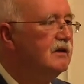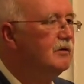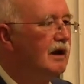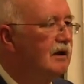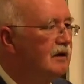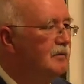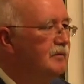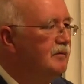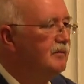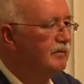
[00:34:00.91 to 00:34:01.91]
welcome,
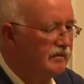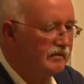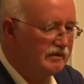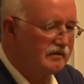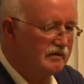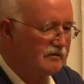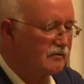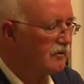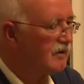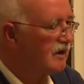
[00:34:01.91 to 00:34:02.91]
the
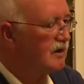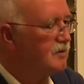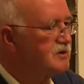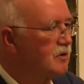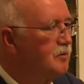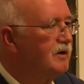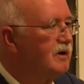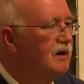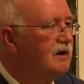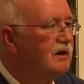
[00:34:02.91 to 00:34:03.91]
door he keeps open
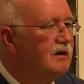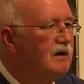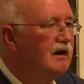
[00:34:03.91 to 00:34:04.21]
here